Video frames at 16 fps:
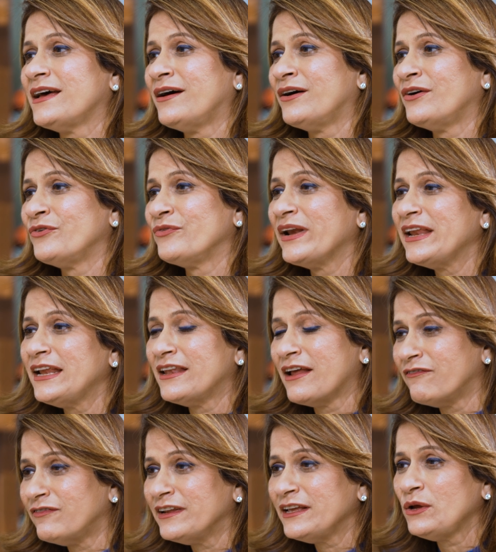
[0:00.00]
It's really
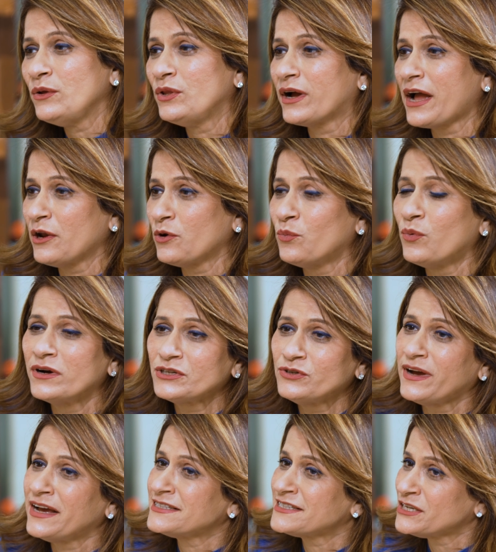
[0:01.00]
lovely, the kind of work
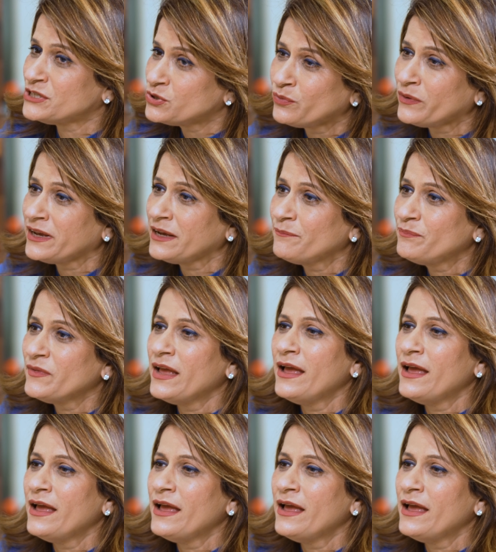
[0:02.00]
you guys are doing.